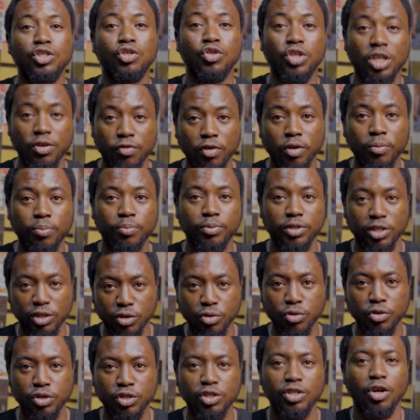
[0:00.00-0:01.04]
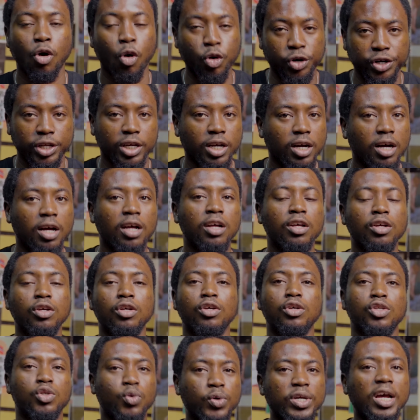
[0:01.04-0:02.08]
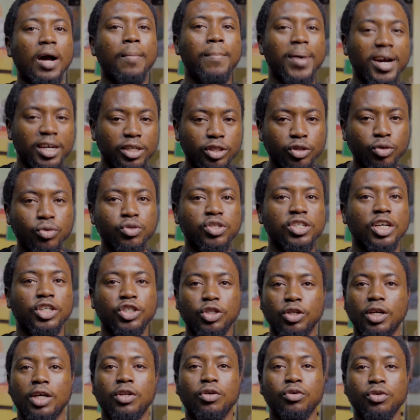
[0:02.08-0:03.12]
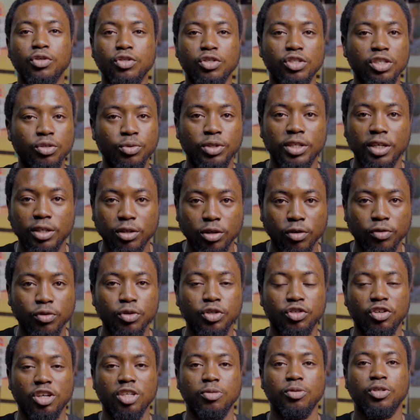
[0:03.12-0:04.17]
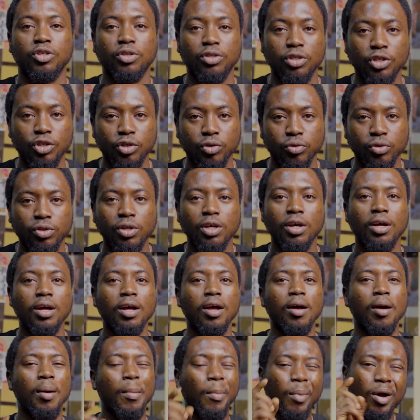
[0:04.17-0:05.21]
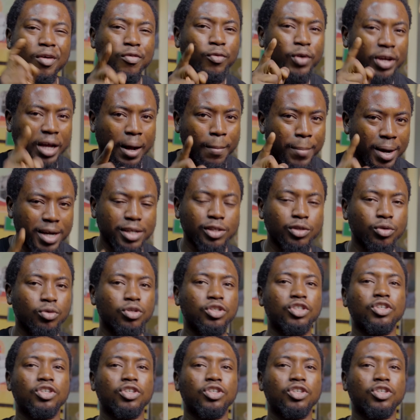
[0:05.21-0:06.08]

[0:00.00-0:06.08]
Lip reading: thing to give up the ghost on the car. So when you're buying Toks, you're sure you're not going to deal with any of those transmission issues. But even when you're buying Toks,